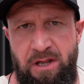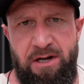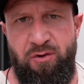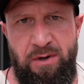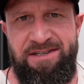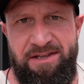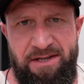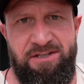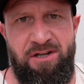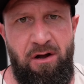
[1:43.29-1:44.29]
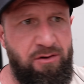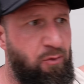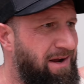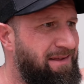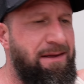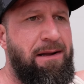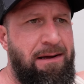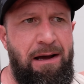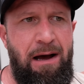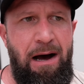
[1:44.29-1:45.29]
lot of crazy things along the way that
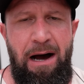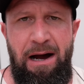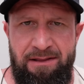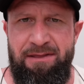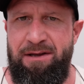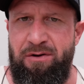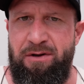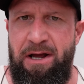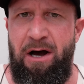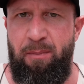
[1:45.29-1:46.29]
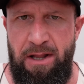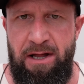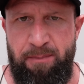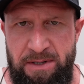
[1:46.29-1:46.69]
I think are going to help a lot of